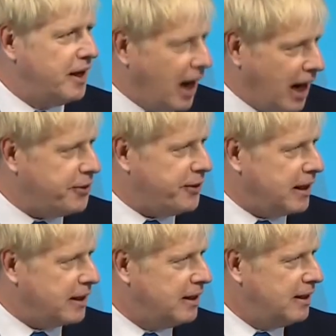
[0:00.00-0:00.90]
I
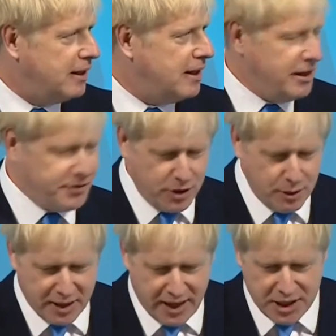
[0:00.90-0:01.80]
think, into
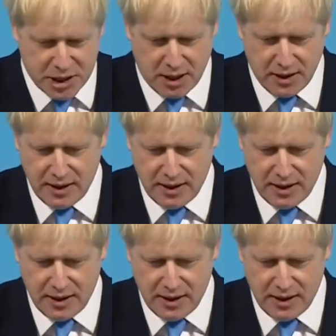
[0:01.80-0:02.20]
human nature,